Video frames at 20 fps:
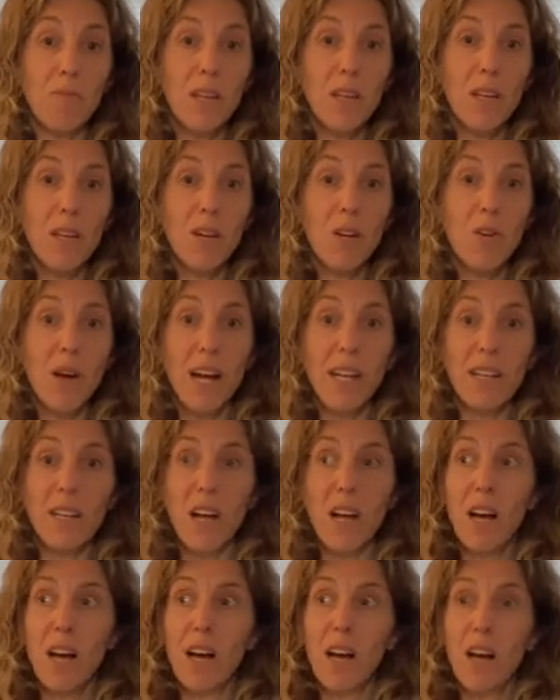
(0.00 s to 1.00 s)
who
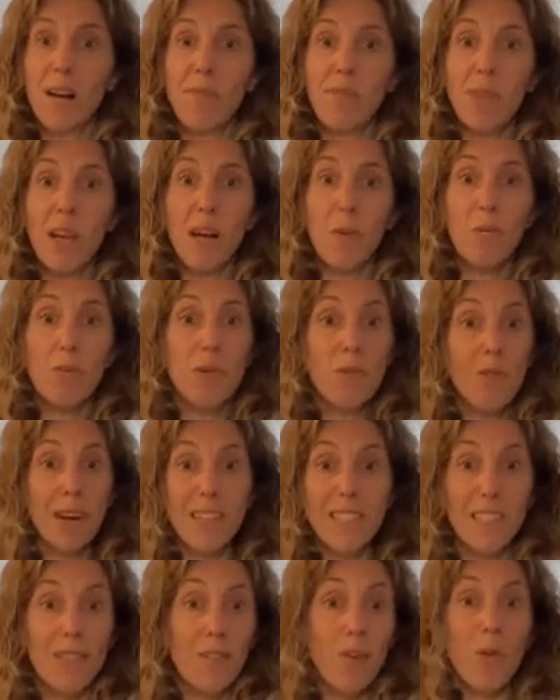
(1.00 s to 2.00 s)
had
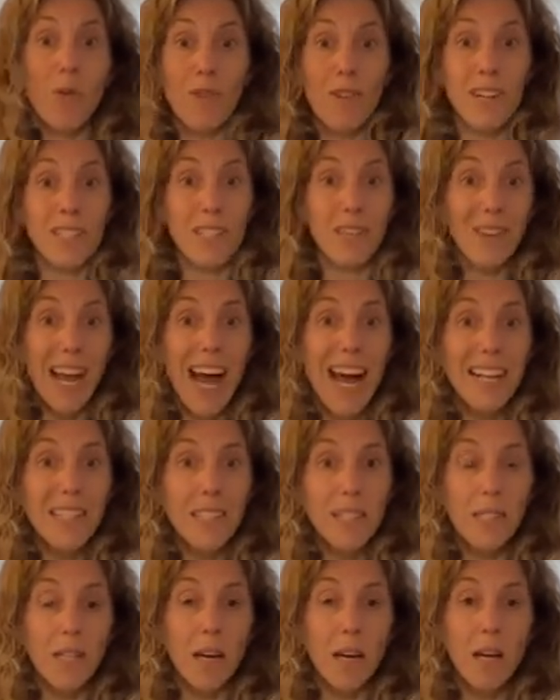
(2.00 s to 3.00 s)
progressive or aggressive
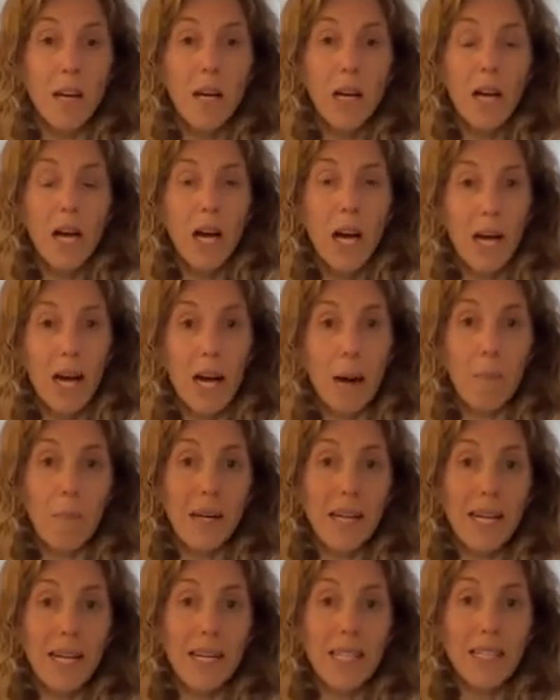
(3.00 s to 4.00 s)
cancer a
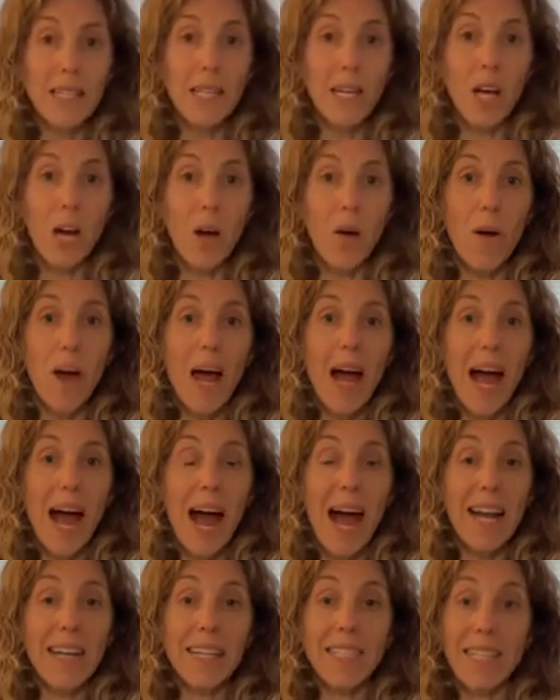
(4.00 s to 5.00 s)
couple of years ago
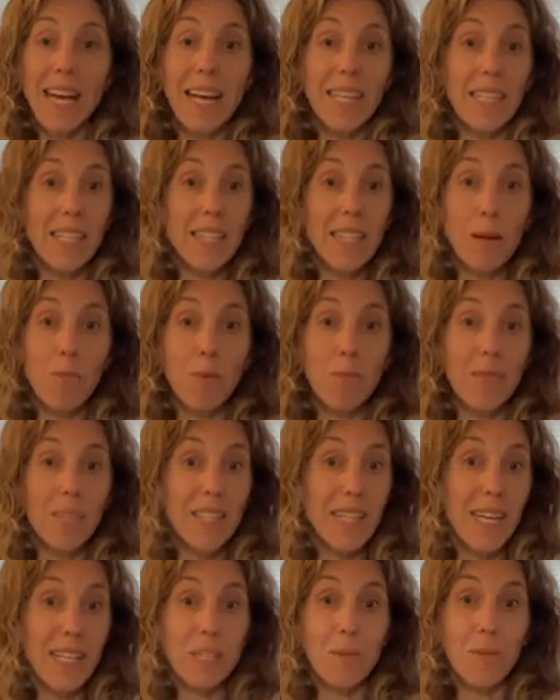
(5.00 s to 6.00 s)
and has had a double
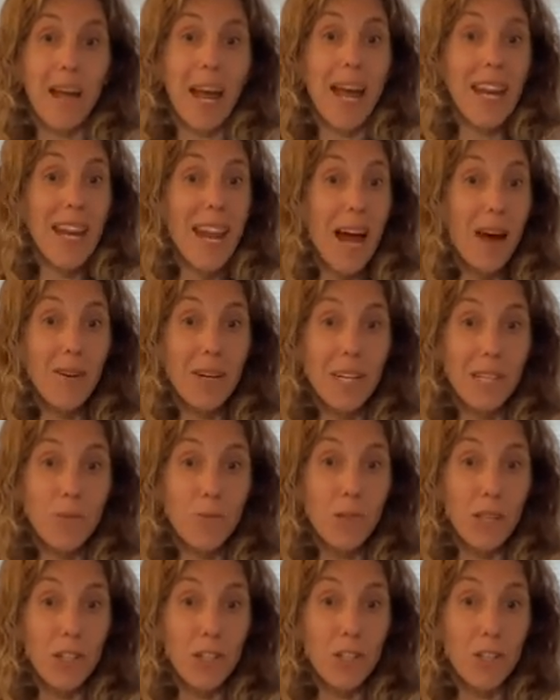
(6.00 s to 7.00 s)
mastectomy and now needs
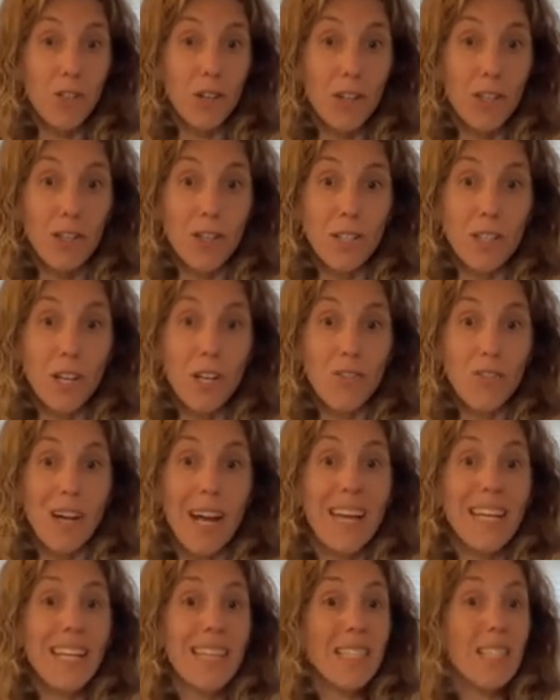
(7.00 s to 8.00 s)
reconstruction surgery
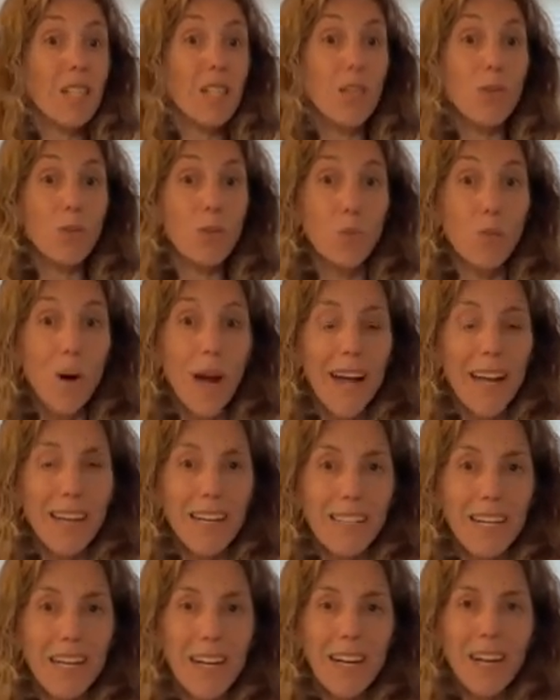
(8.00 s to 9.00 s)
and needs to lose
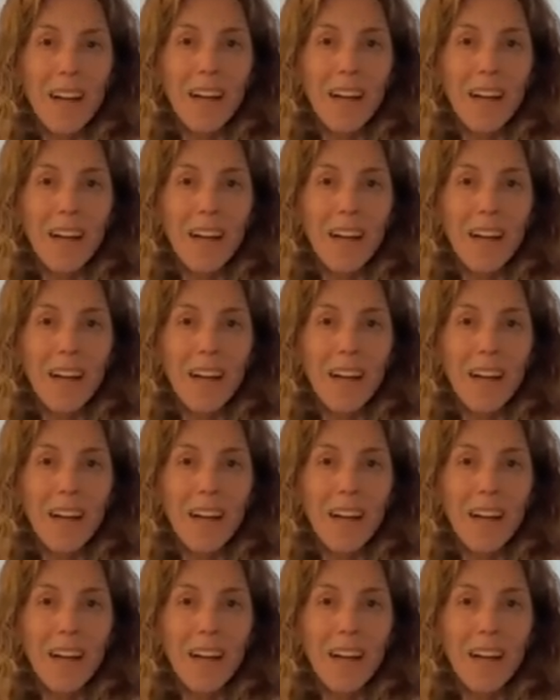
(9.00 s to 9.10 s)
weight.